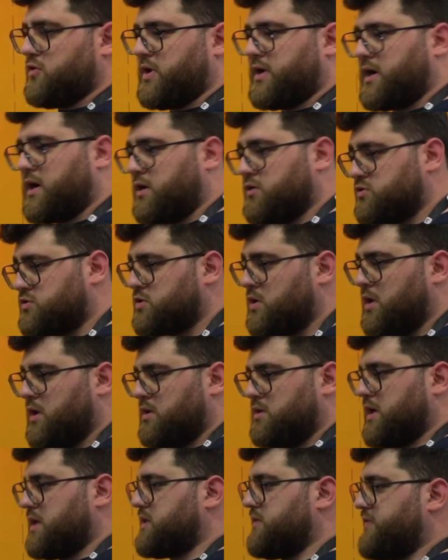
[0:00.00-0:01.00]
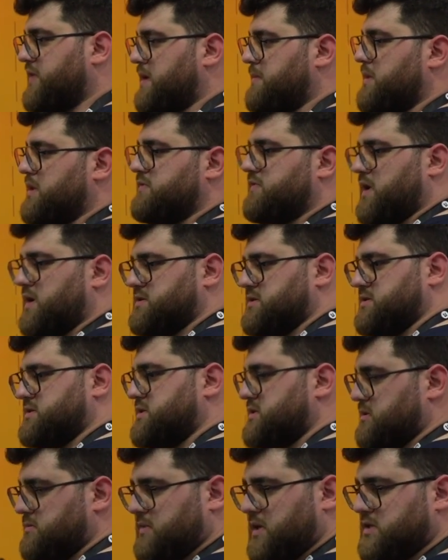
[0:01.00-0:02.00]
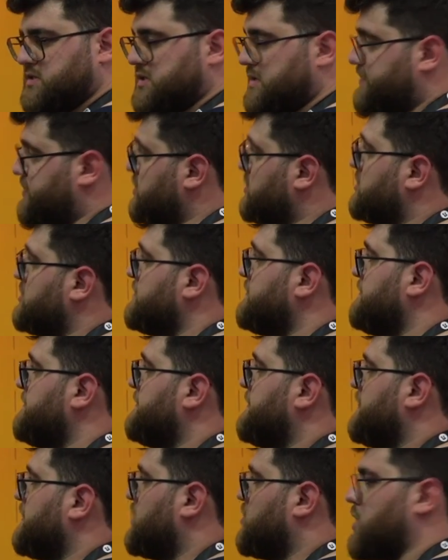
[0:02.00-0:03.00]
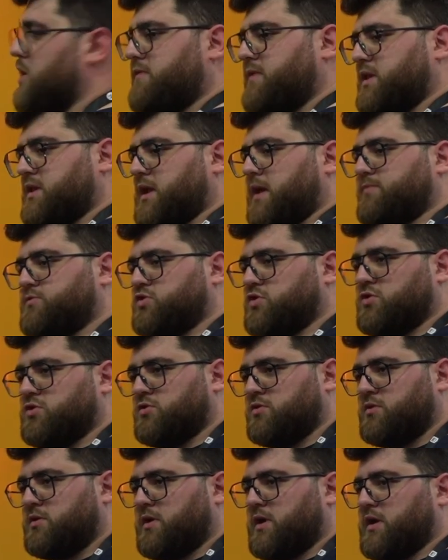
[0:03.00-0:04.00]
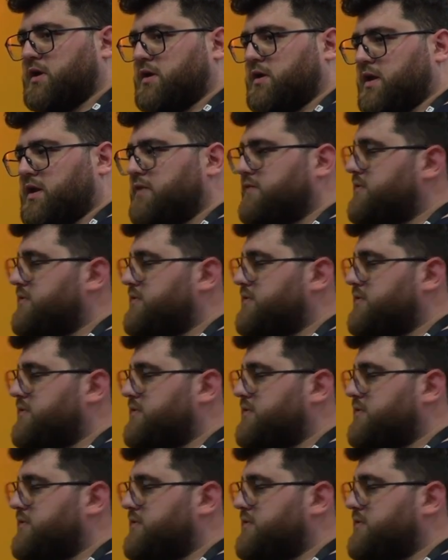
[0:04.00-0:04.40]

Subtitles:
around like the Frame Advisor Streamline GPU. You are welcome to any